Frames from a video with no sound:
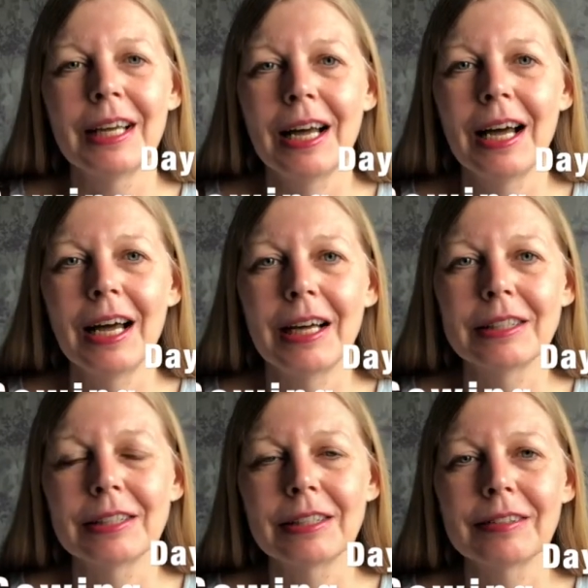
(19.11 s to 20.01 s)

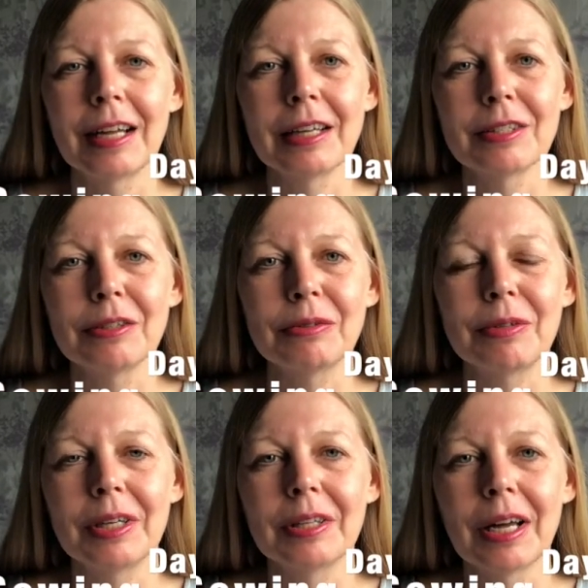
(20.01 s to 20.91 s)
And to start off
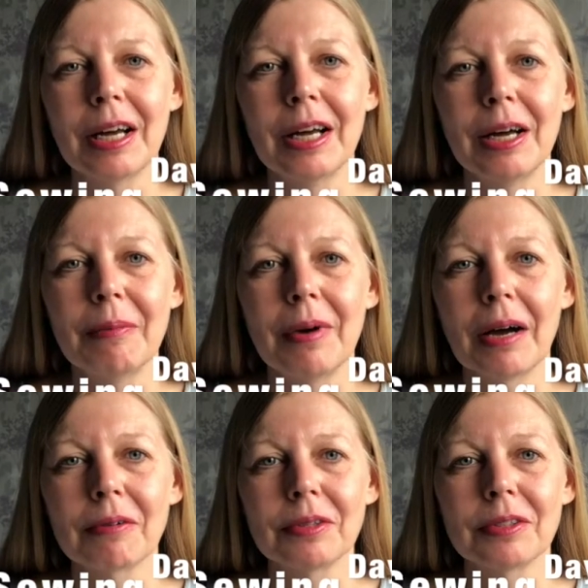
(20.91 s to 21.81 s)
with, um,
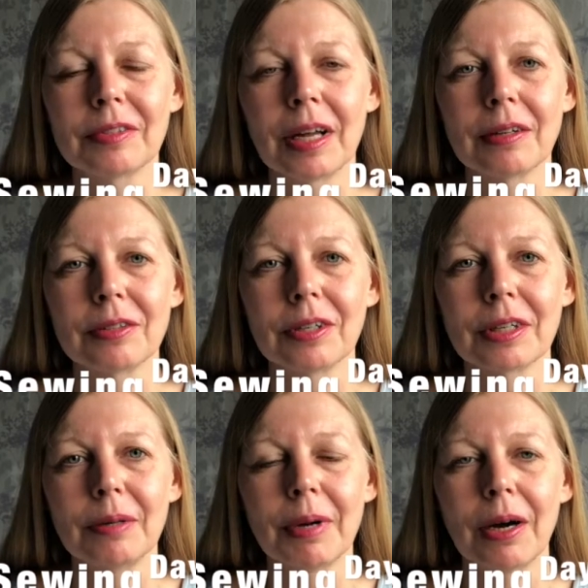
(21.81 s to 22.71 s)
I'm going to start
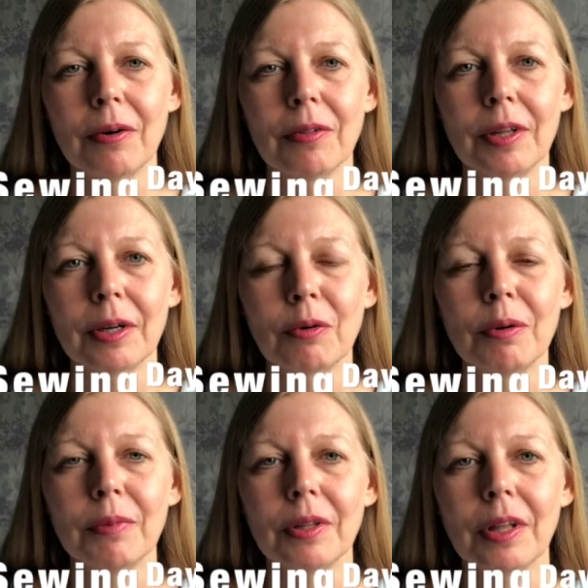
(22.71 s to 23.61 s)
talking about the
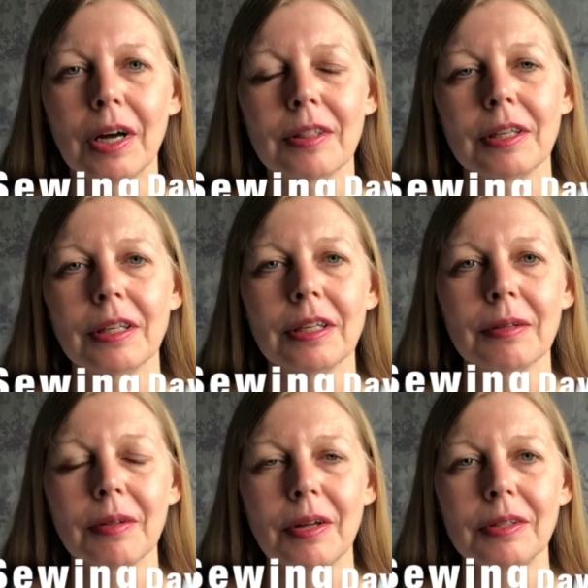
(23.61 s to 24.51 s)
equipment that I think
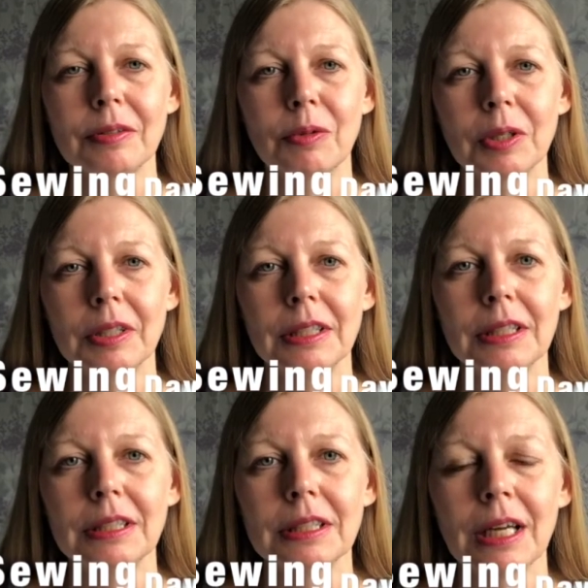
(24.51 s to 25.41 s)
that you will
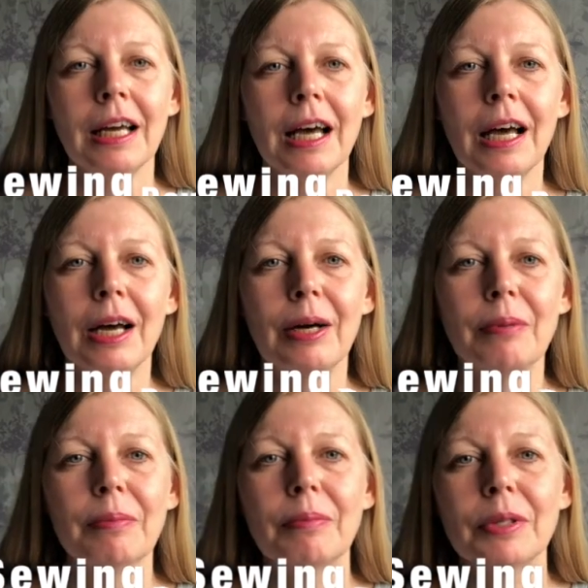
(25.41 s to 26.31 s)
need.
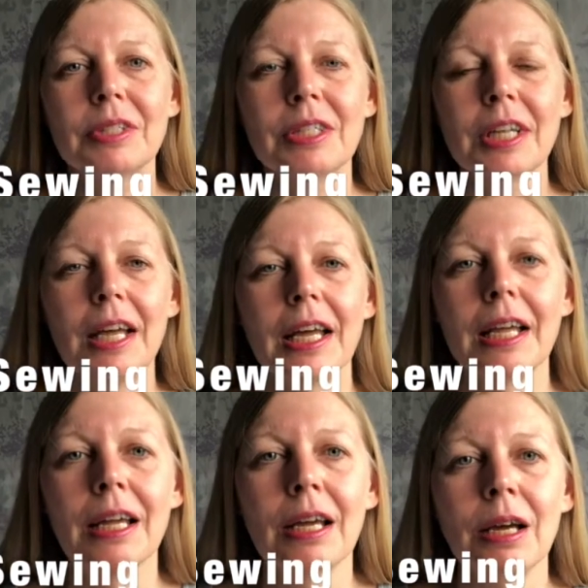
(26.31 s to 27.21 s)
Um, but
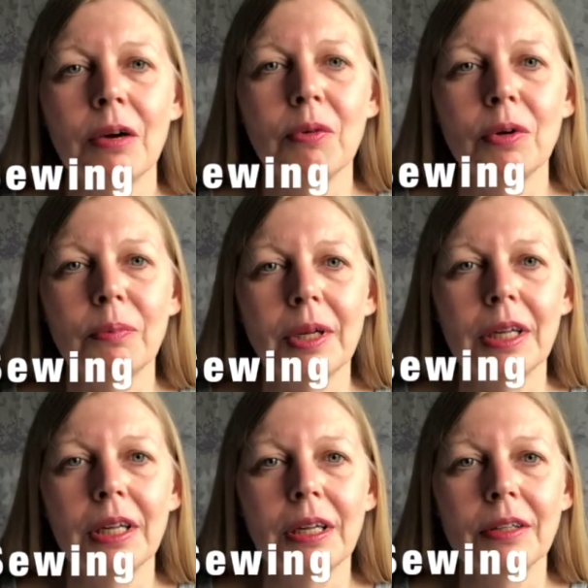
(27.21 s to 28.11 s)
today will
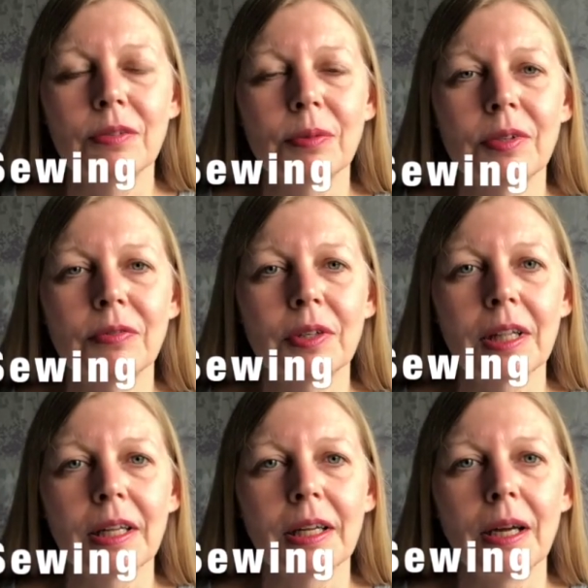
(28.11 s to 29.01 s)
be
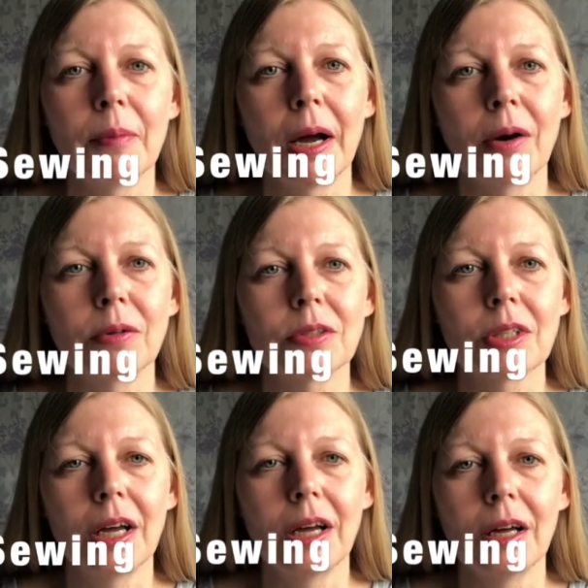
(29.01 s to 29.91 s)
specifically about
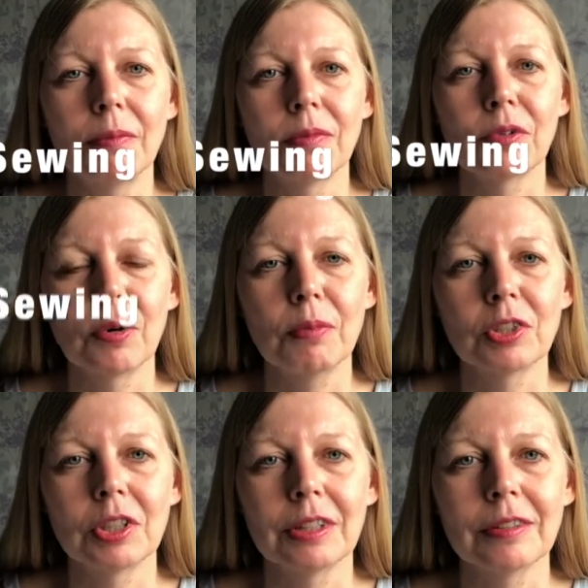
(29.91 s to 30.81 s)
um, sewing
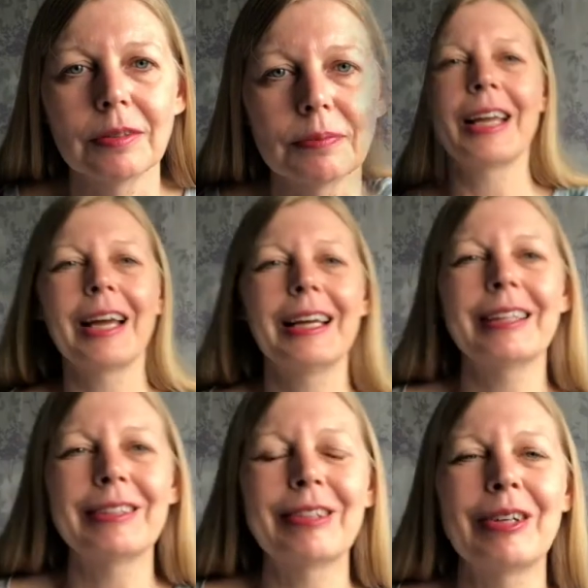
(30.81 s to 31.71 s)
machines. Okay,
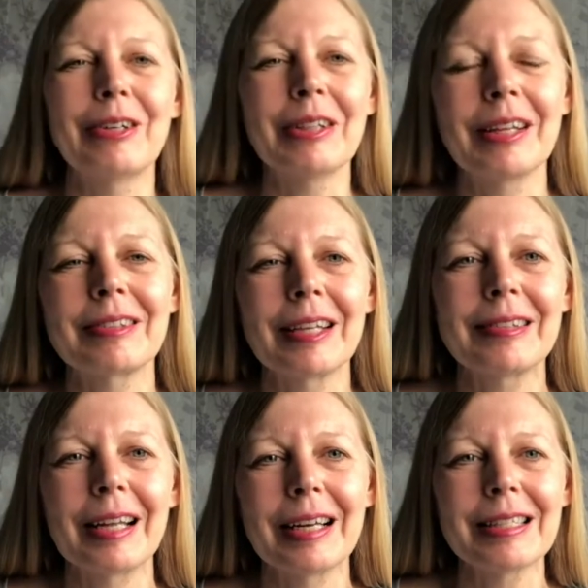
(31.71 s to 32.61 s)
so let's get
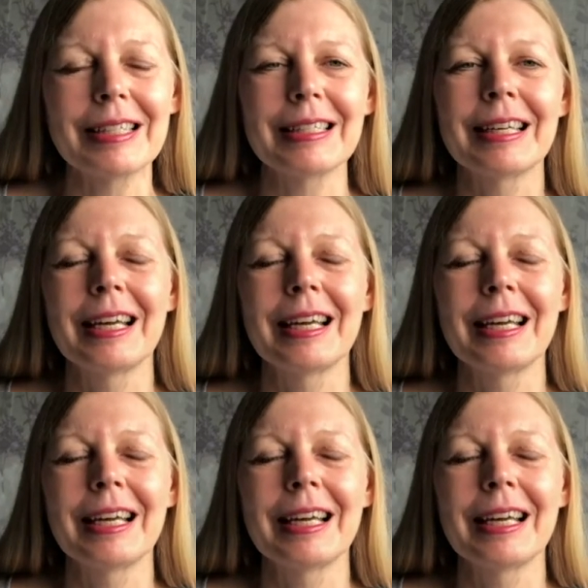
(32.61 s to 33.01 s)
started.